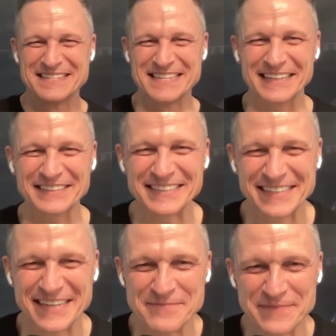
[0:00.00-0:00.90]
Yeah,
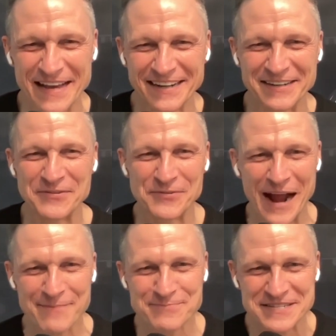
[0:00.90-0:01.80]
let's keep that under
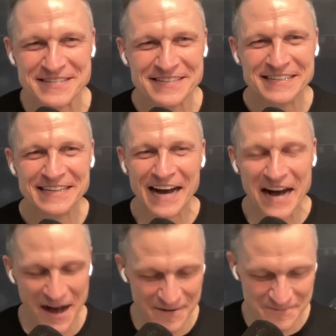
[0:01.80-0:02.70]
wraps.
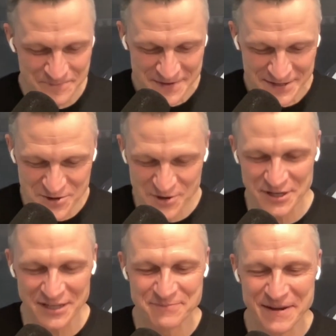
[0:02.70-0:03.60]

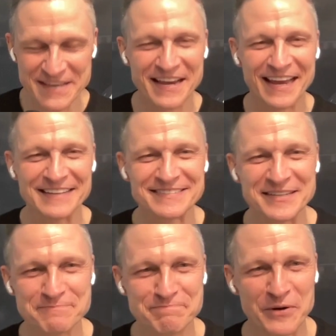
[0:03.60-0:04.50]
Usually it's me that gets
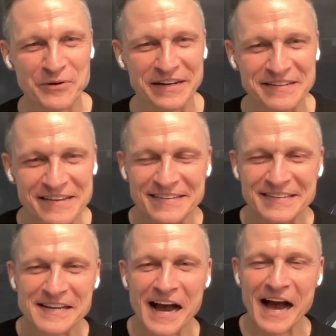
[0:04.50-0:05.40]
us booted.
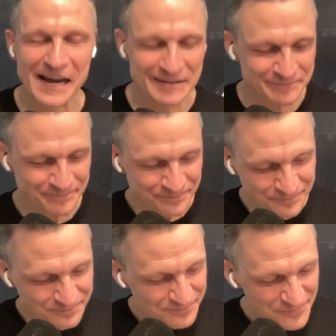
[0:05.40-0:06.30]
No,
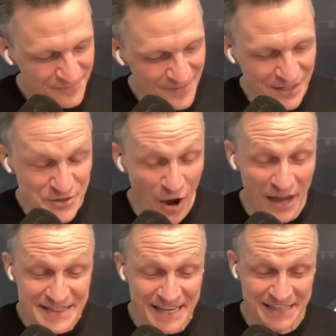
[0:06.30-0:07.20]

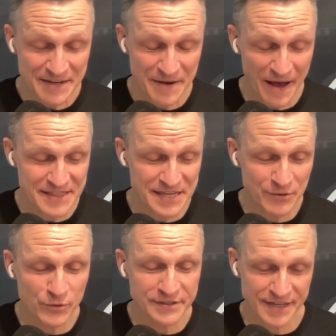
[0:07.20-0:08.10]
I think
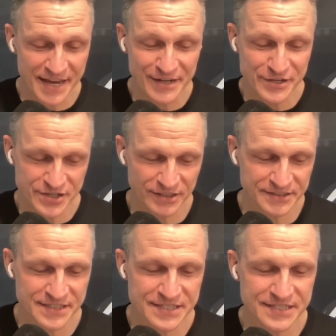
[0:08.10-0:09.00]
what the NHL
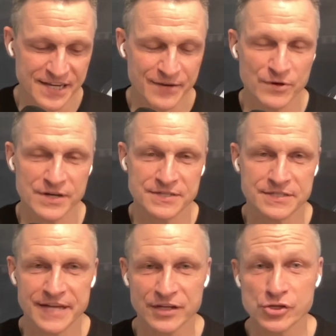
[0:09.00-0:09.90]
did say
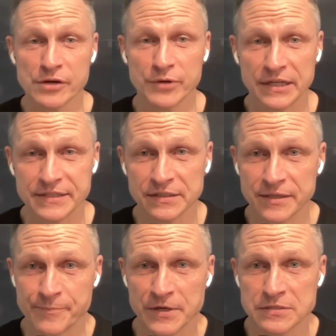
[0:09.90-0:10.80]
was next year we got the
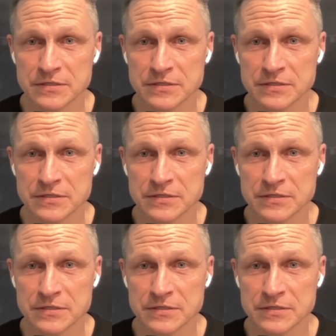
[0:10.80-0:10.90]
Olympics.